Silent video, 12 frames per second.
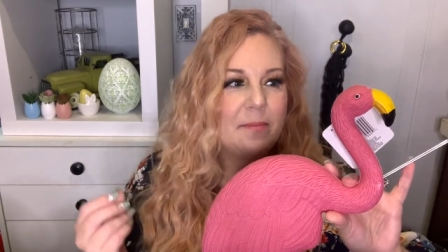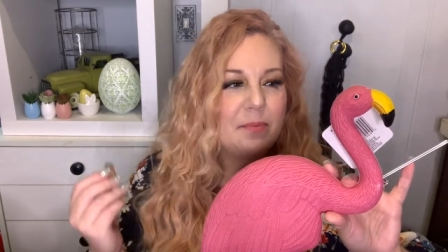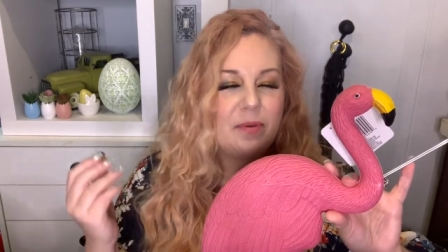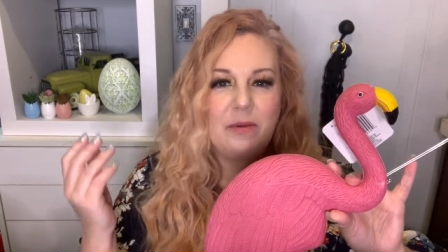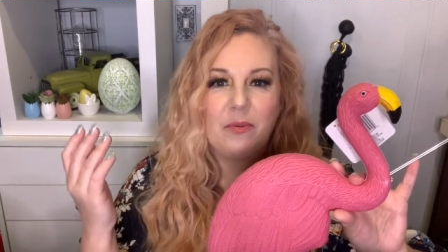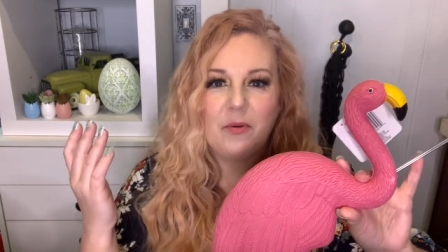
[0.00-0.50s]

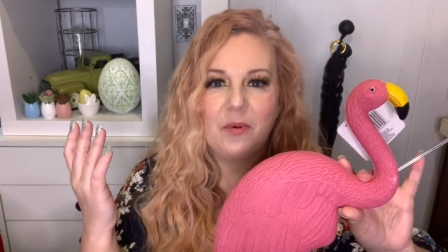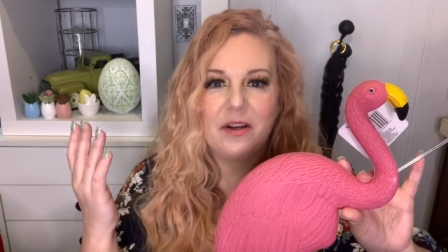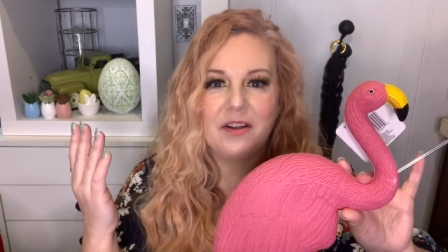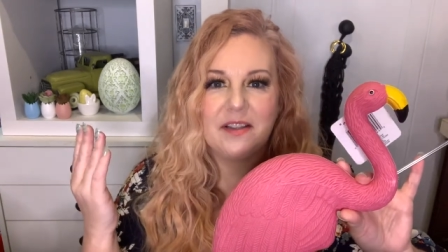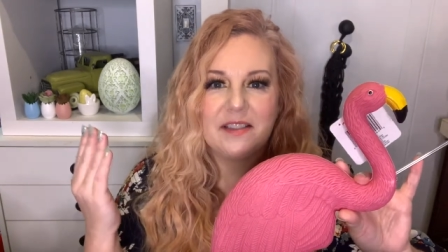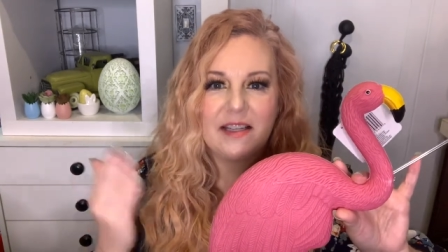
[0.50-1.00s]
People
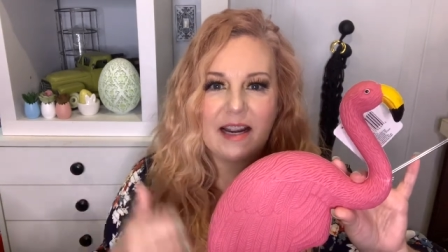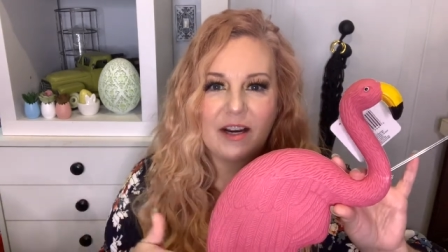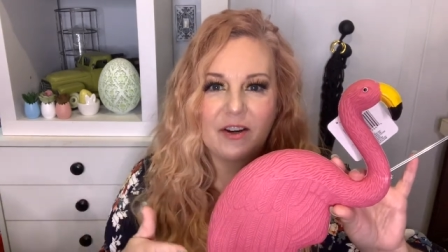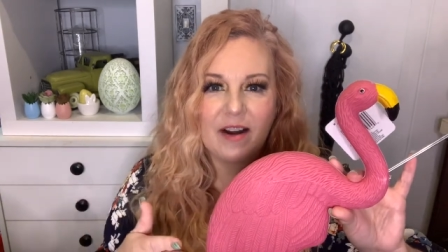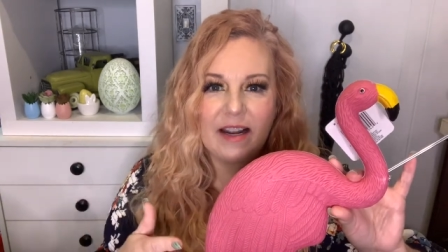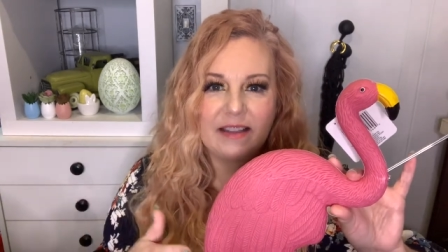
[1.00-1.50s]
will
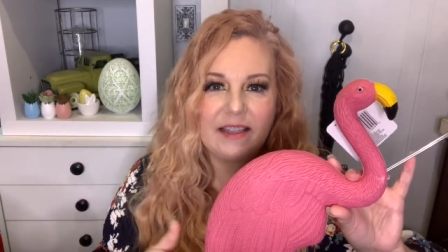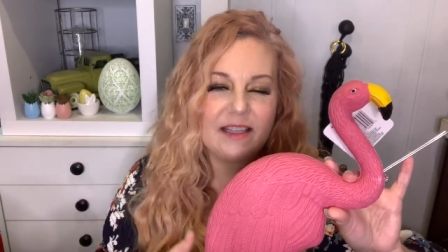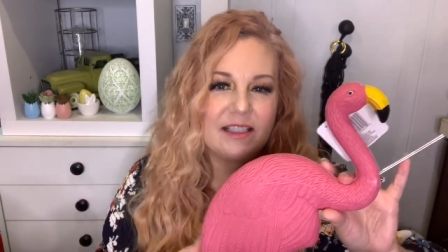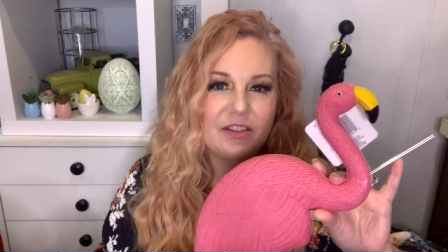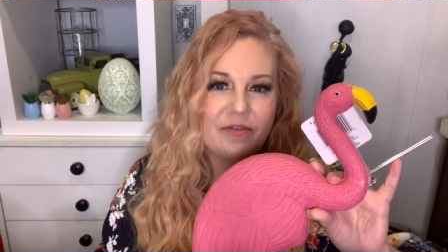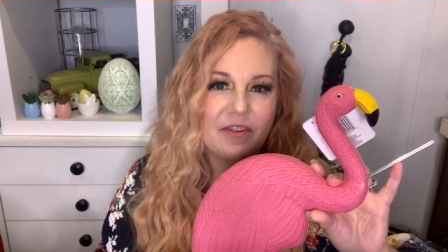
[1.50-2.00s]
decorate
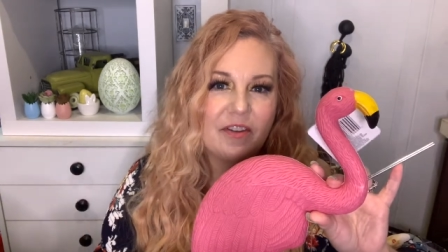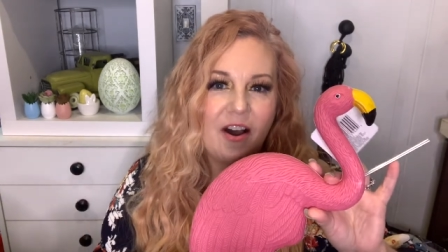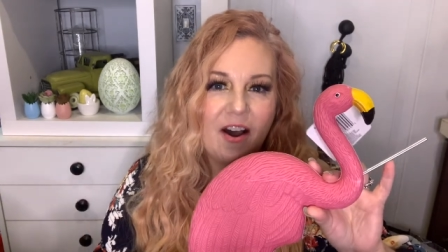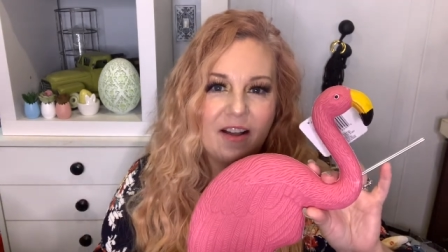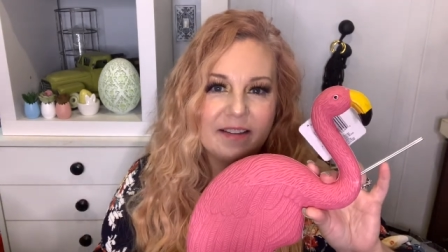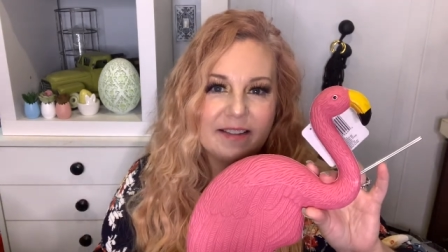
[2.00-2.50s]
these for the
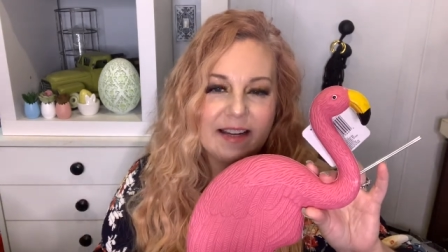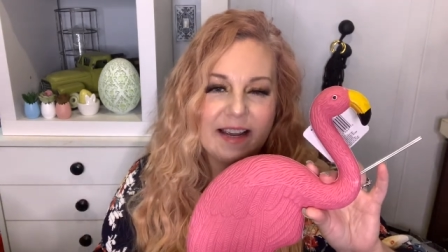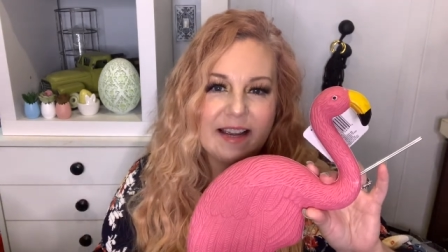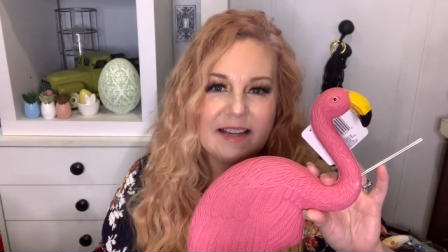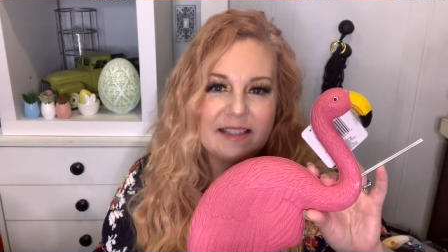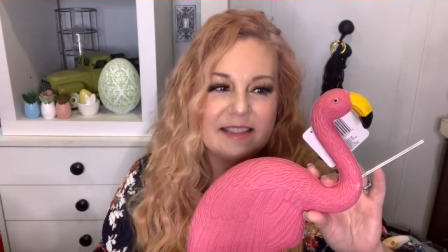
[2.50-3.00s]

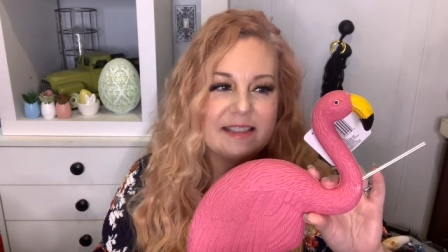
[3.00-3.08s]
holidays,